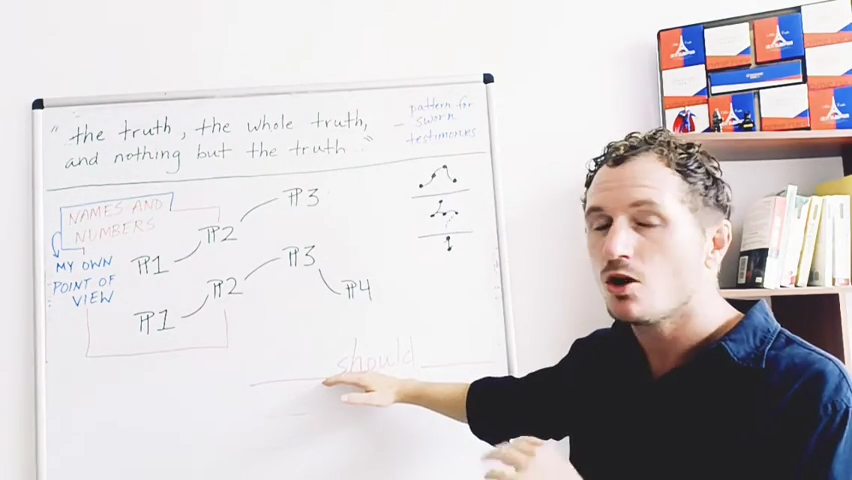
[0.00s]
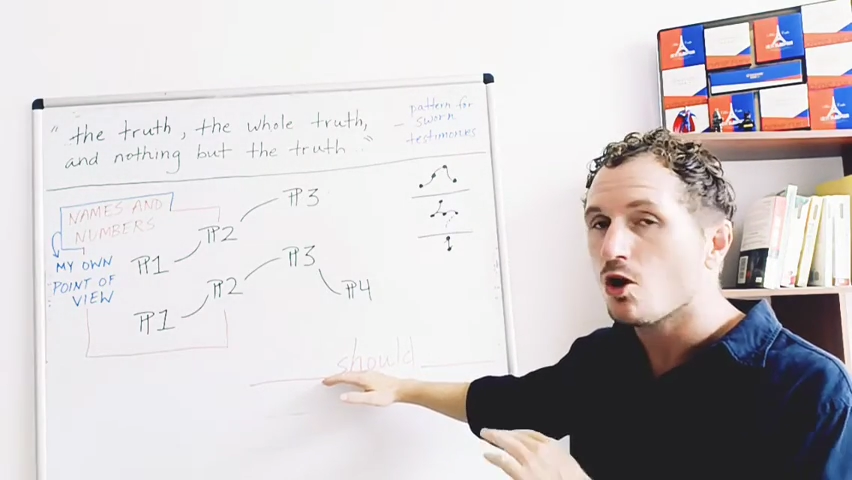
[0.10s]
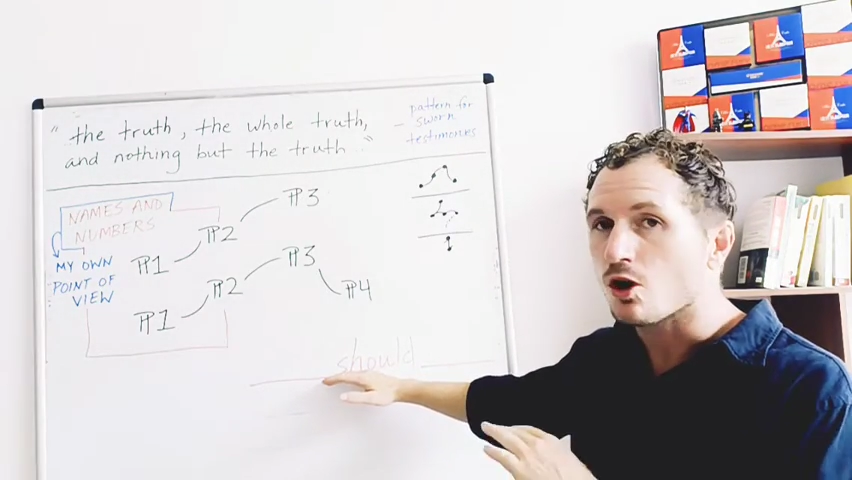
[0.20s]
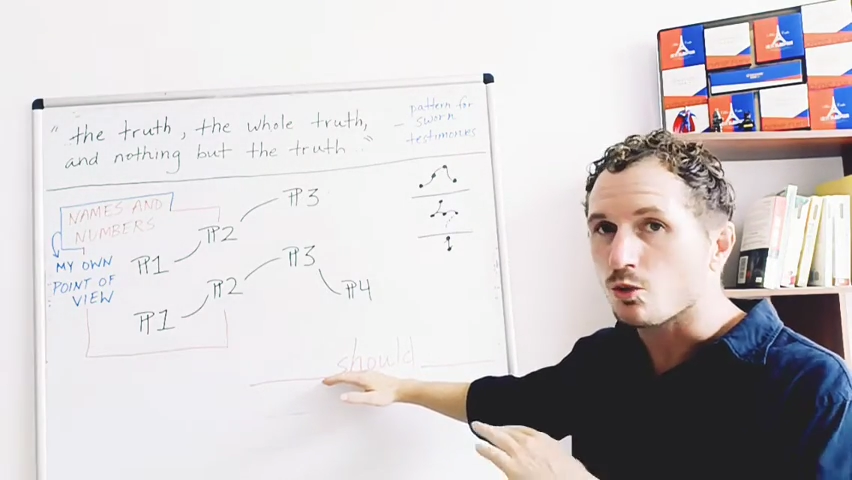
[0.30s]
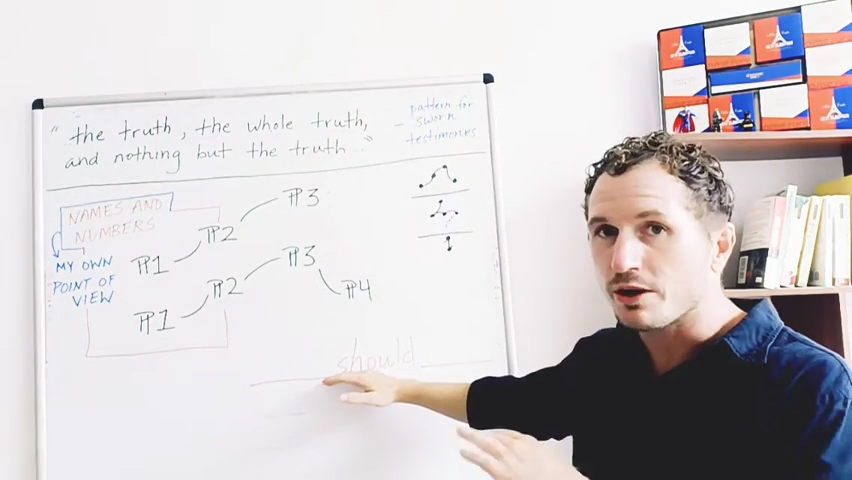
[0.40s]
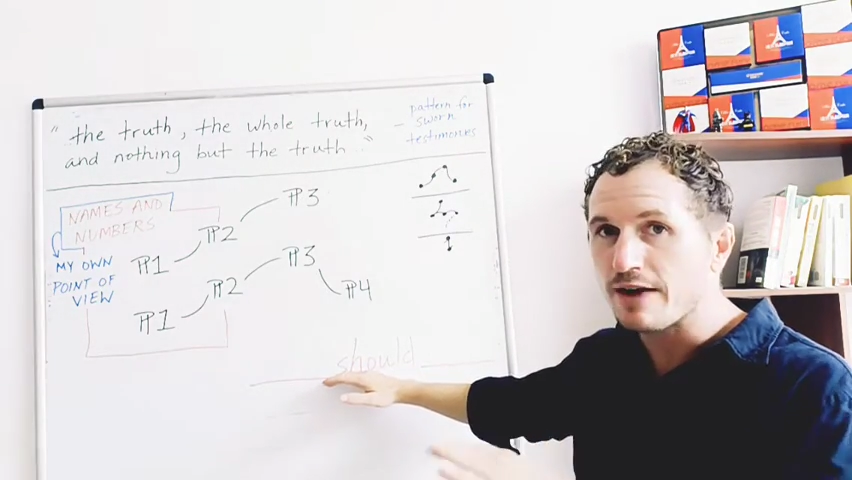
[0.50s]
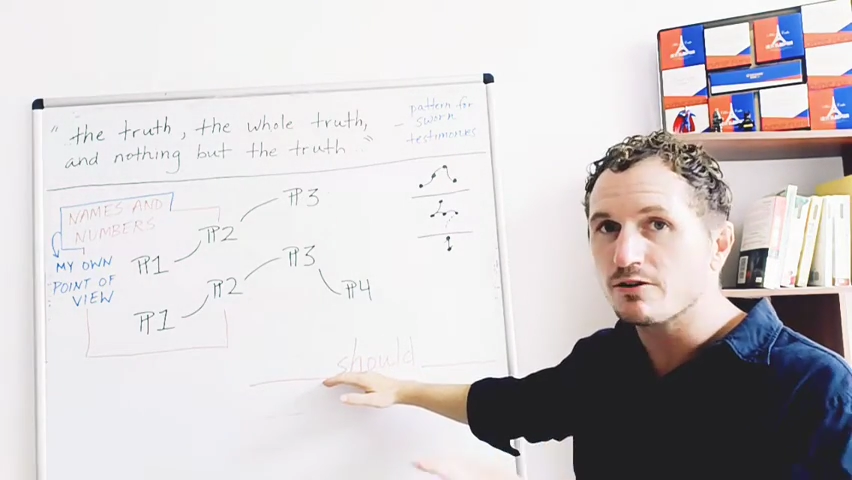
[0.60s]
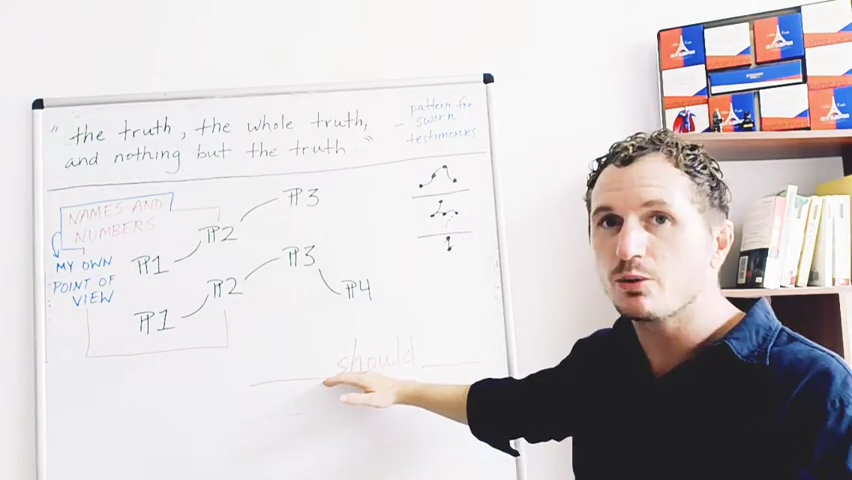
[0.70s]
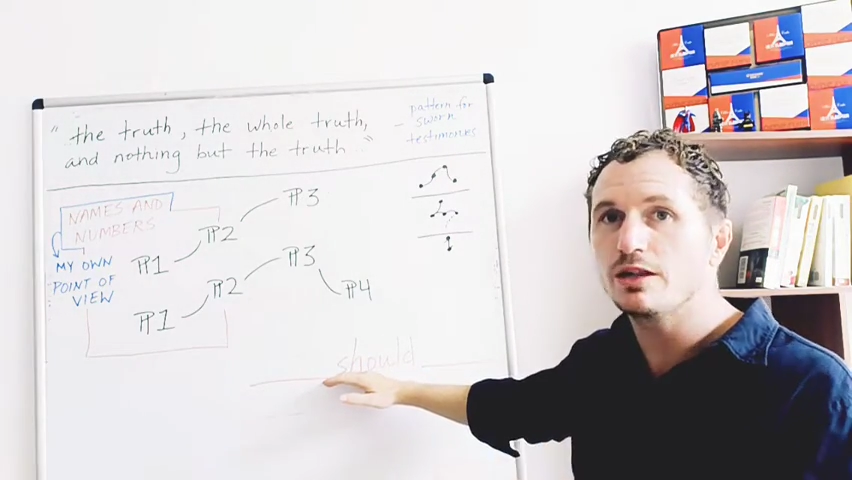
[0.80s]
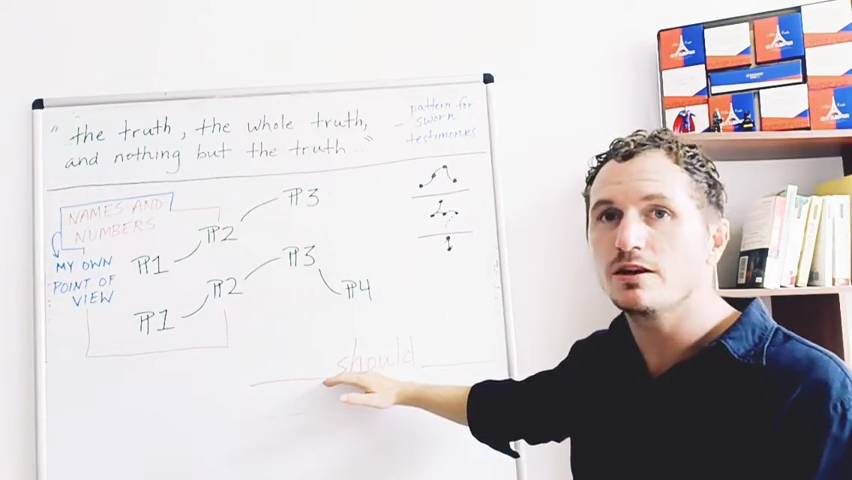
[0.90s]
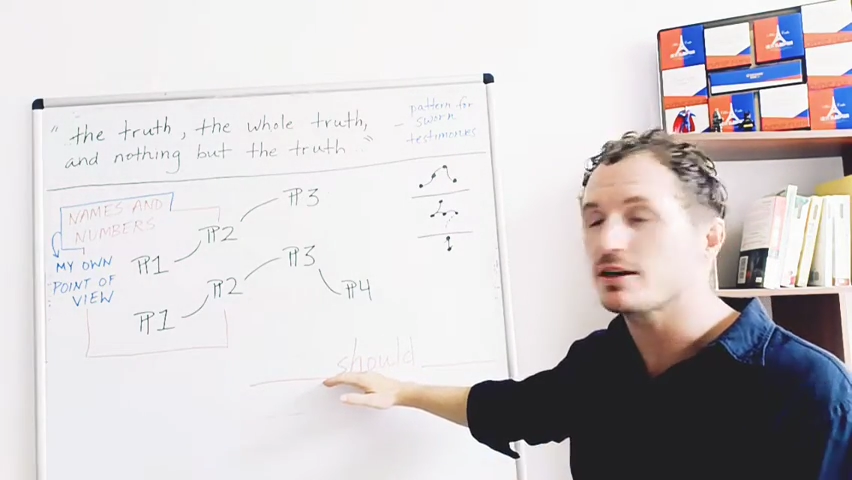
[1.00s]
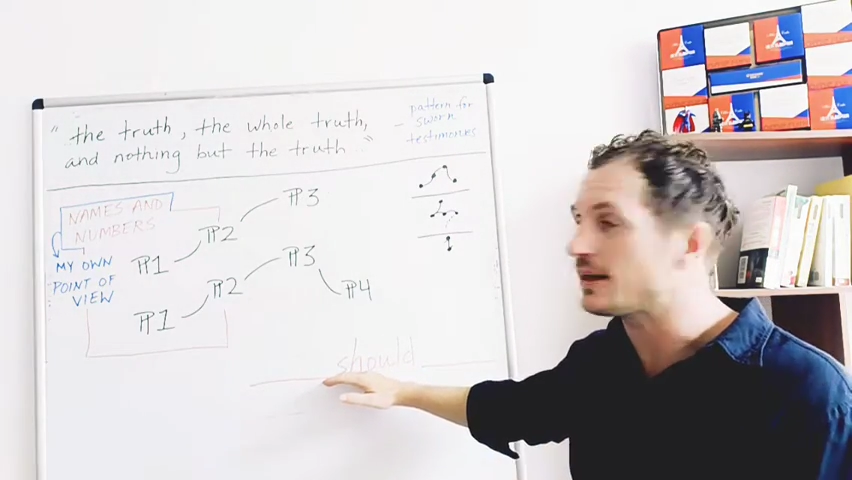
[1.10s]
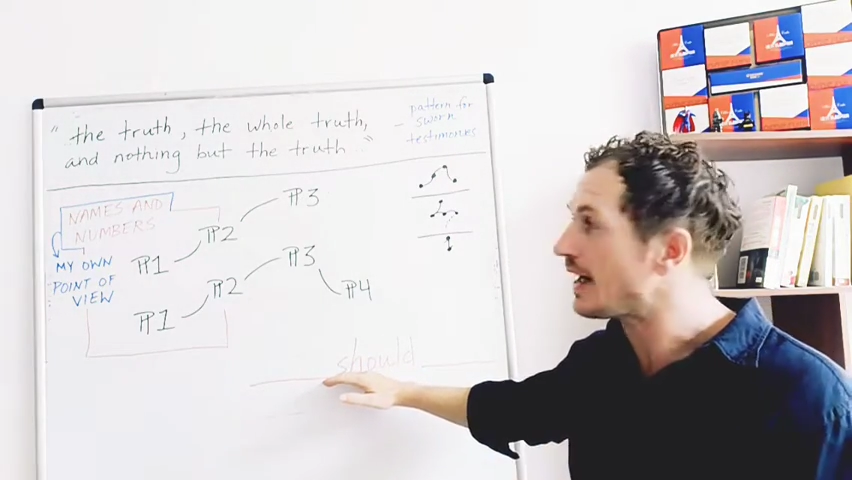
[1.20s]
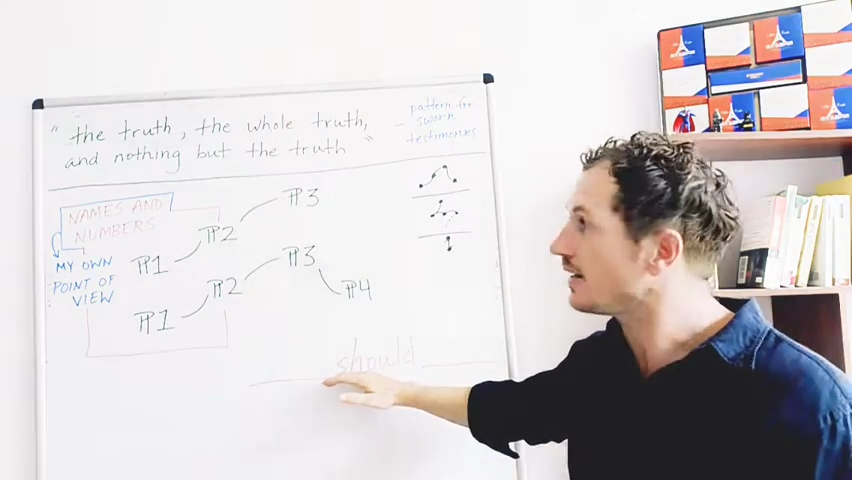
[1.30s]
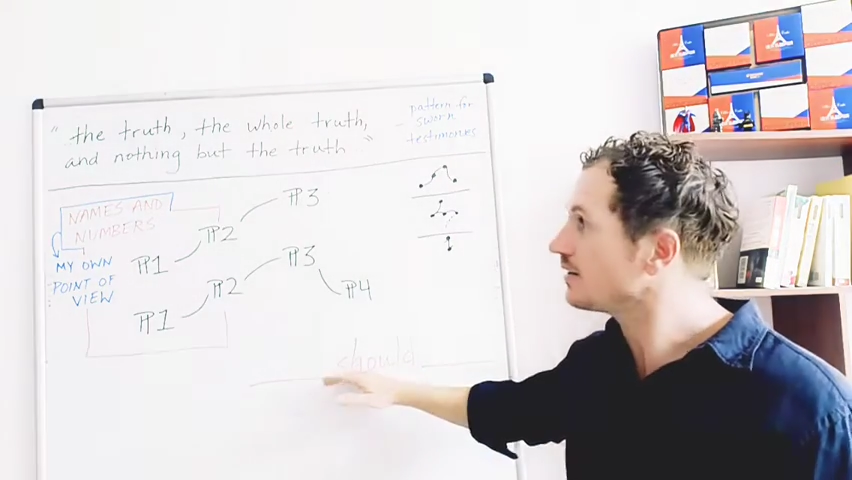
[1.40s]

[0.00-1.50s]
Or whatever we look at,